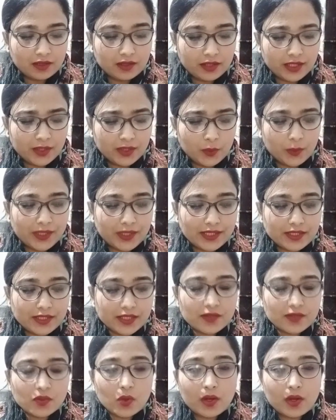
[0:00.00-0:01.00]
in a very
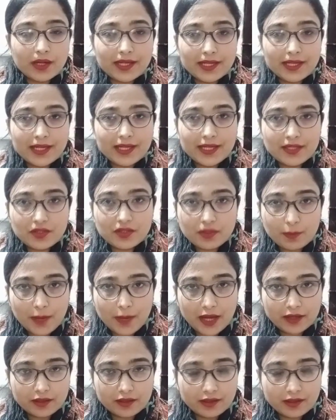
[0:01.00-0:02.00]
disorganized
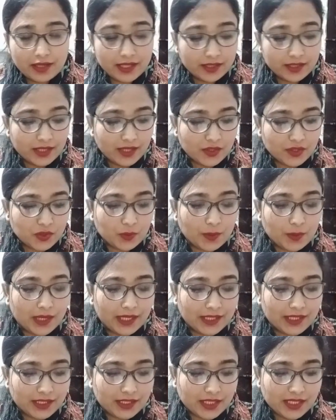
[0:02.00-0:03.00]
manner, and that's
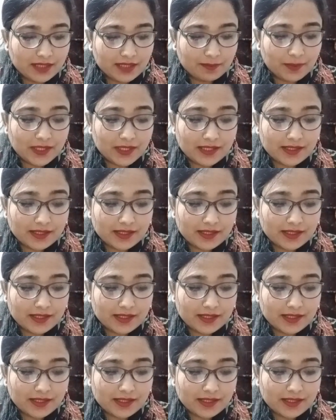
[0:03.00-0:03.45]
why it has been